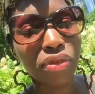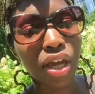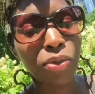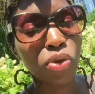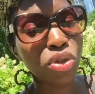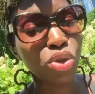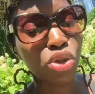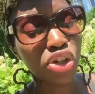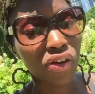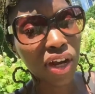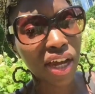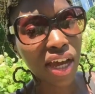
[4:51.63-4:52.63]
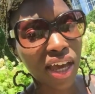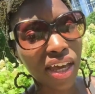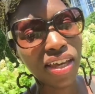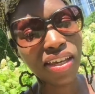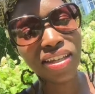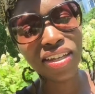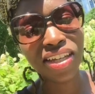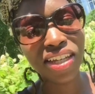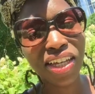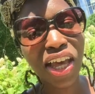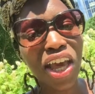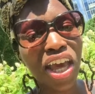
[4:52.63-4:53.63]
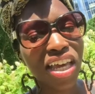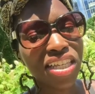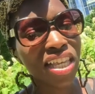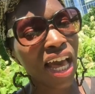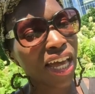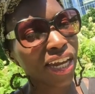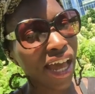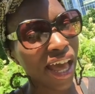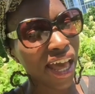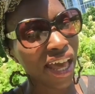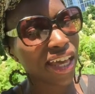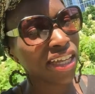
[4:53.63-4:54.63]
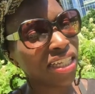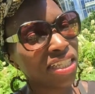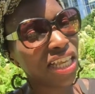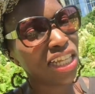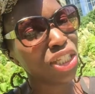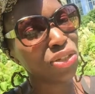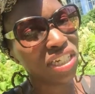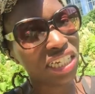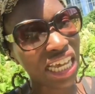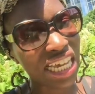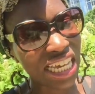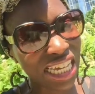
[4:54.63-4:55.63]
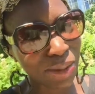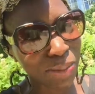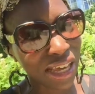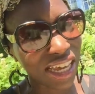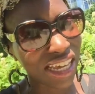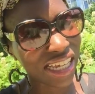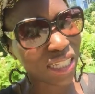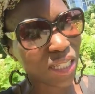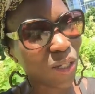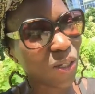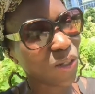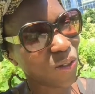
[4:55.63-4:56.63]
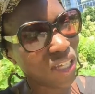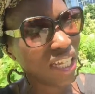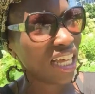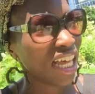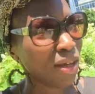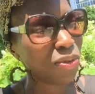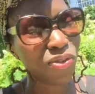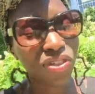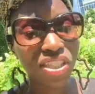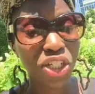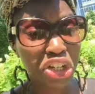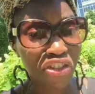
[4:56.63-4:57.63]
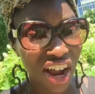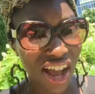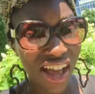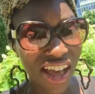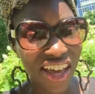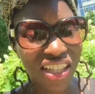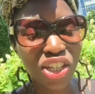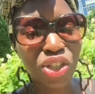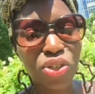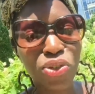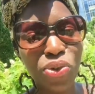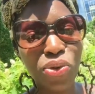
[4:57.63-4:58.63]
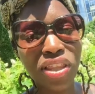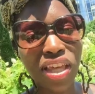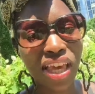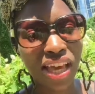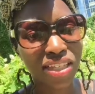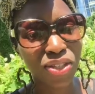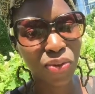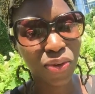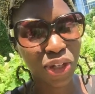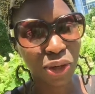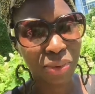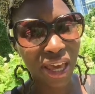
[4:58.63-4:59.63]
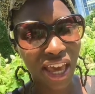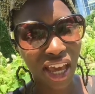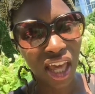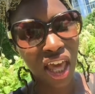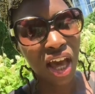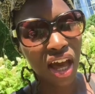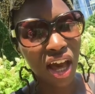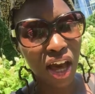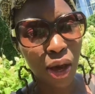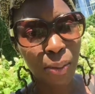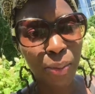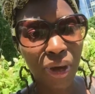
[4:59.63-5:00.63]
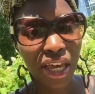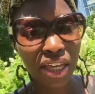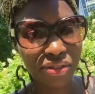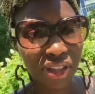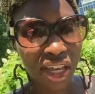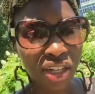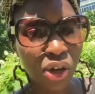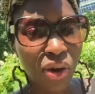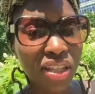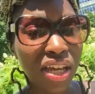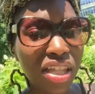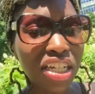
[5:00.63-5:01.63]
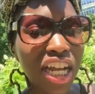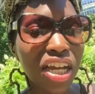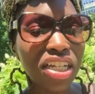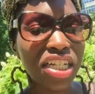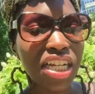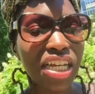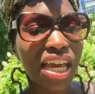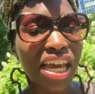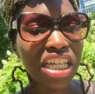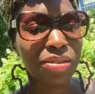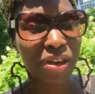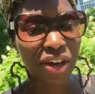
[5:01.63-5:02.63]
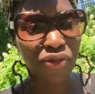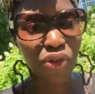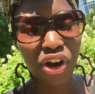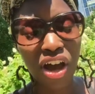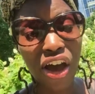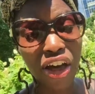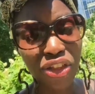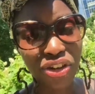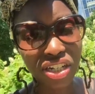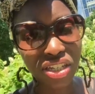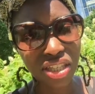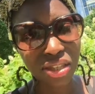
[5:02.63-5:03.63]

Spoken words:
I'm going to try. It's kind of hot and it says you need a heating pad, so I'm going to try to do the castor oil pack. But I know another challenging aspect for others